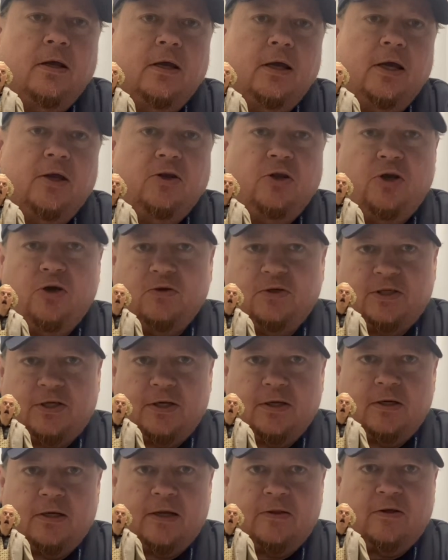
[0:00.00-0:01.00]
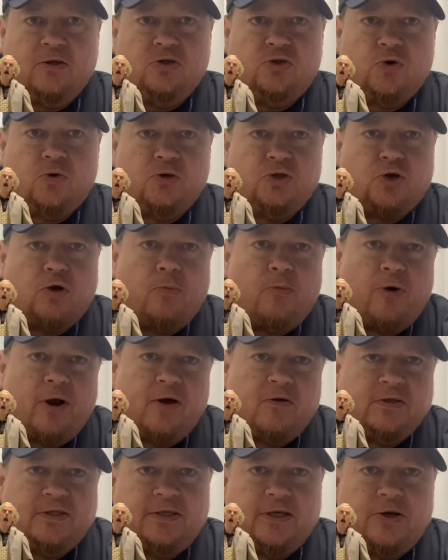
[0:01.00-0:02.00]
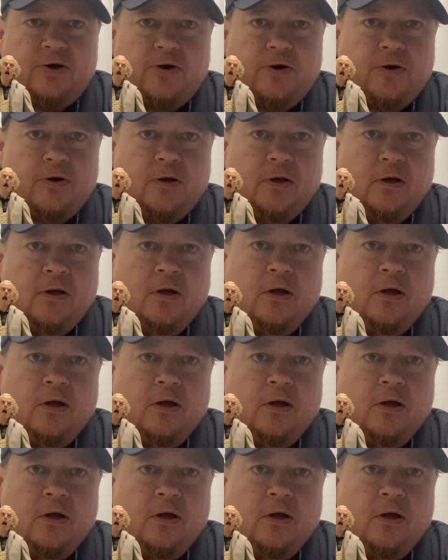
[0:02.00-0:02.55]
in Houston at the George R. Brown Center.